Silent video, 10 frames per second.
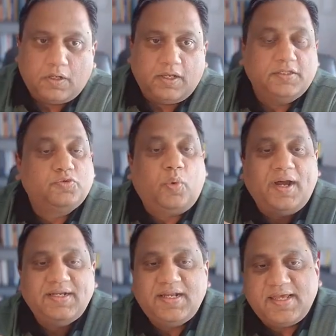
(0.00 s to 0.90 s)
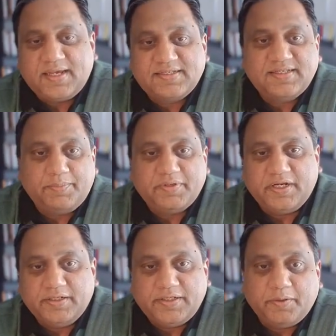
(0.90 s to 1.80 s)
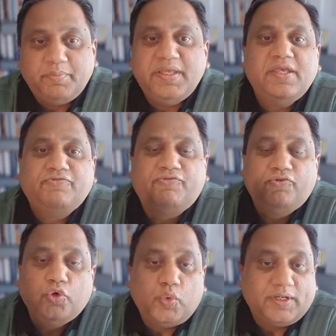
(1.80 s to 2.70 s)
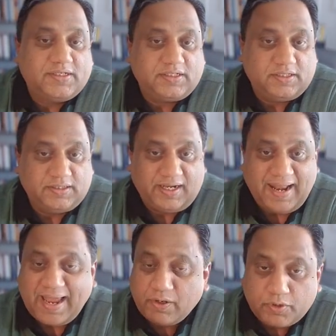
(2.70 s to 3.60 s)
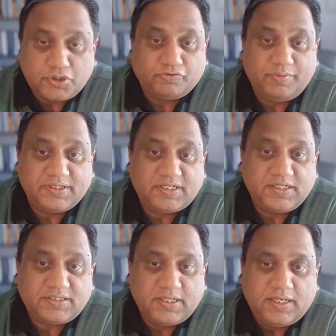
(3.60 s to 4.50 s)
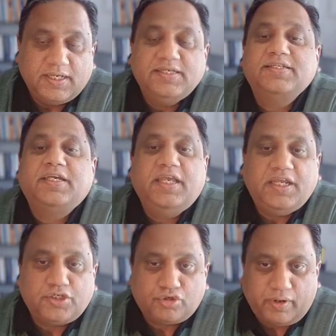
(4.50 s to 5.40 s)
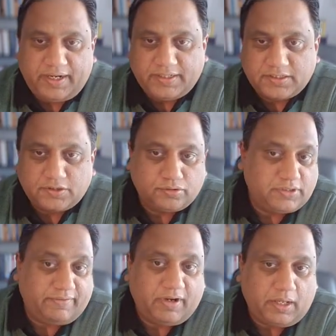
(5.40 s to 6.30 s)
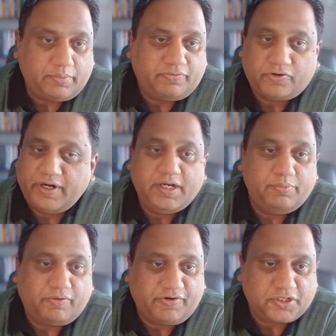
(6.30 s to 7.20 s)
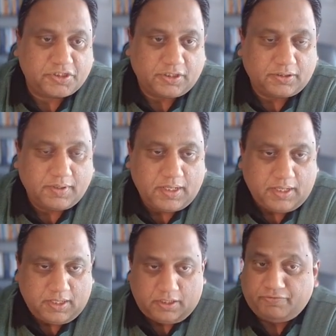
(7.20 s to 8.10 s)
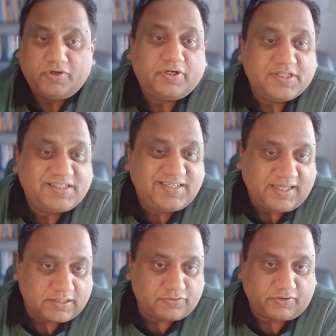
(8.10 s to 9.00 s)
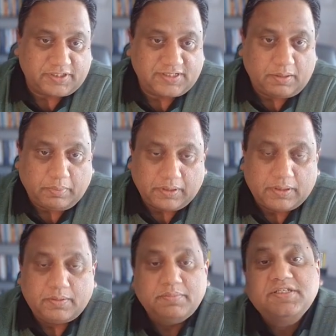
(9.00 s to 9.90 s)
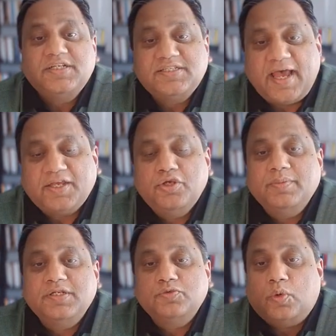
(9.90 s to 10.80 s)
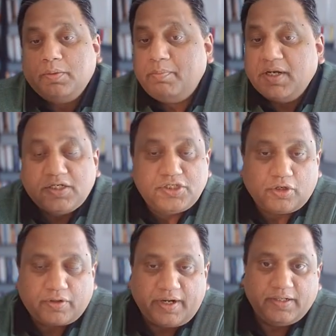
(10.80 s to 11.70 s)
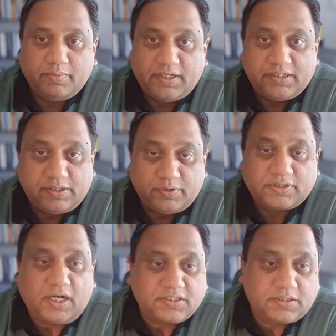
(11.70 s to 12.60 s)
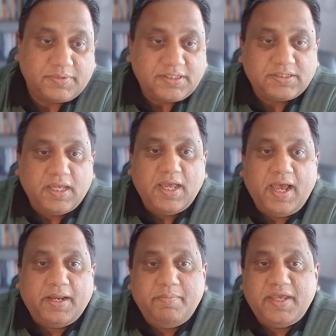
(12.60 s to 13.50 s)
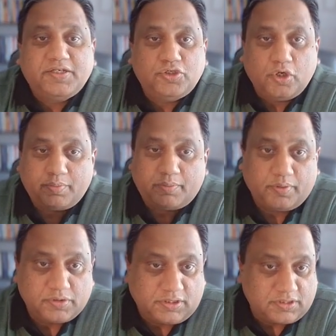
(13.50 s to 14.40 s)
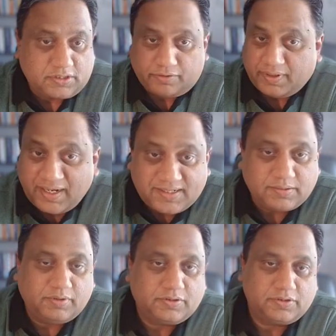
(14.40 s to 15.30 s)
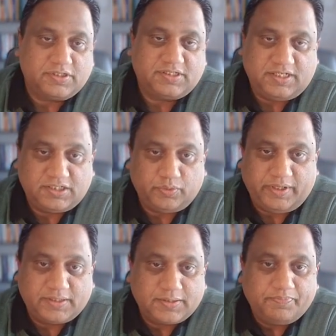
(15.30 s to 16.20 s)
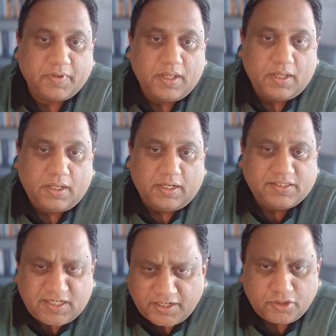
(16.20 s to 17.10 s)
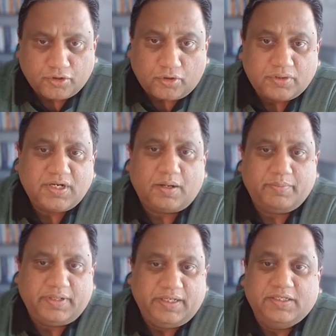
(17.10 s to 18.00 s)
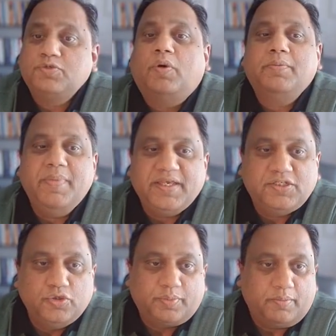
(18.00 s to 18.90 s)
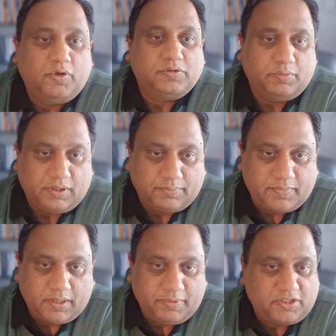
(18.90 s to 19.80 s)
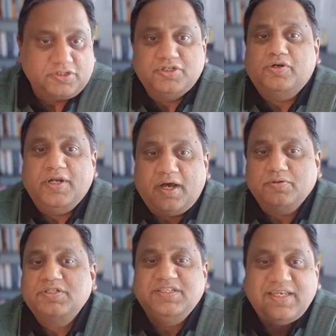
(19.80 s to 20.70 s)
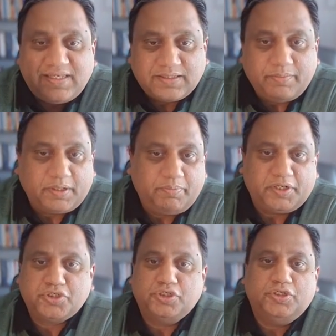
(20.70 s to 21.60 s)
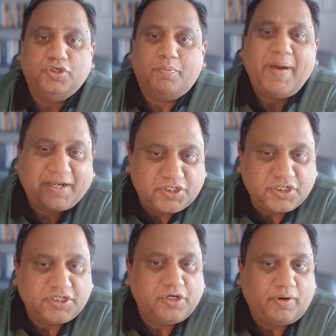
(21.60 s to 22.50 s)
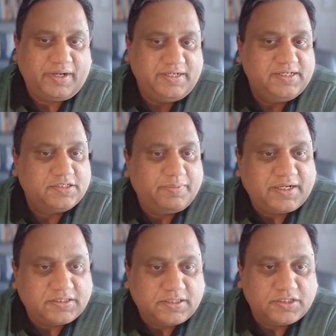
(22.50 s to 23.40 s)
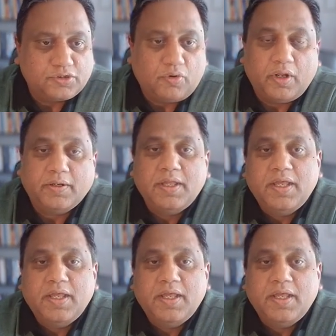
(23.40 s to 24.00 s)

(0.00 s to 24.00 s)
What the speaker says: It's widely accepted that being fluent in the language of business is a key trait to develop for any professional. Now, if you're in sales, for example, business acumen is what builds your credibility with customers and makes your proposals relatable to the C-suite. Inside your own company, it's what makes you promotable because you're now seeing the big picture, you're packaging your ideas better, and so on.